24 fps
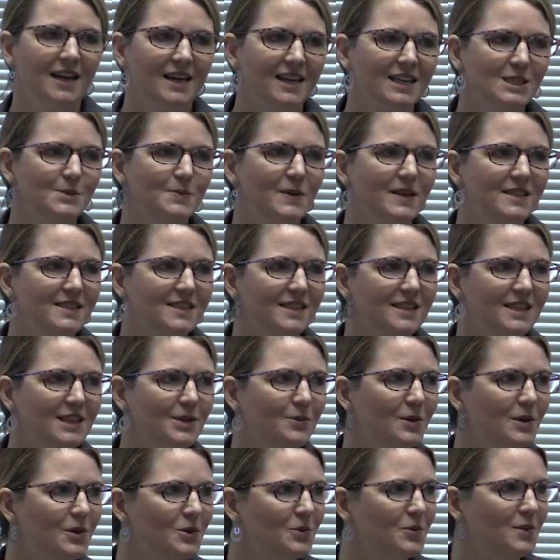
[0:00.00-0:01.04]
It's basically
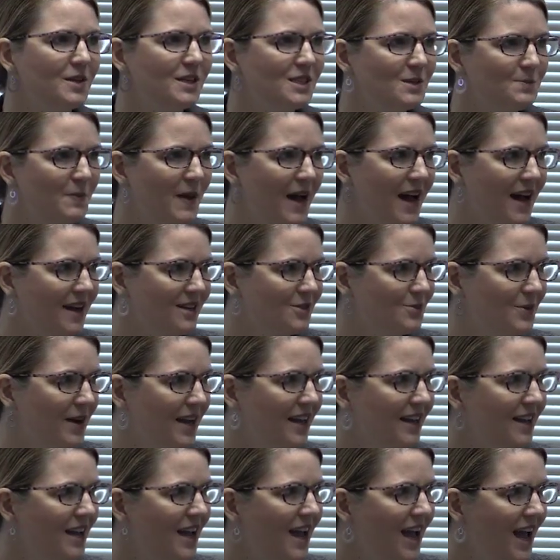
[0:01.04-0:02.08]
what you would expect,
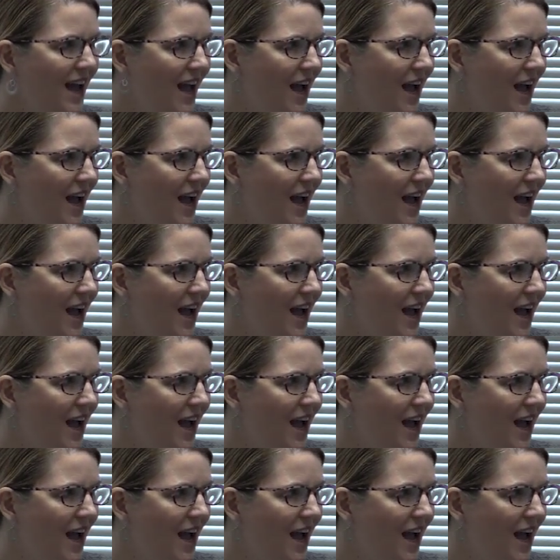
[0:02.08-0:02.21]
right?